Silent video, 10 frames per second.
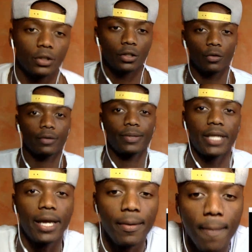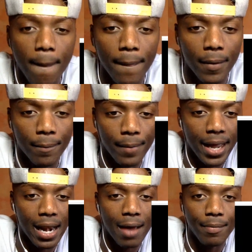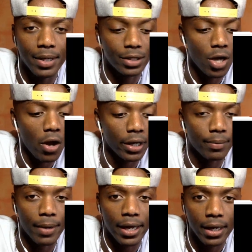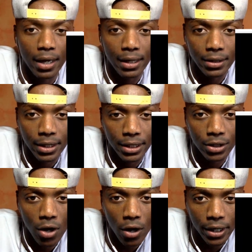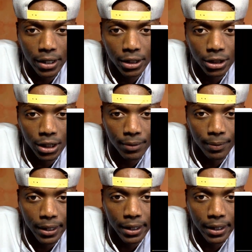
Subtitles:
You know what I'm saying? Man, I've been talking, man. I stay talking and shit.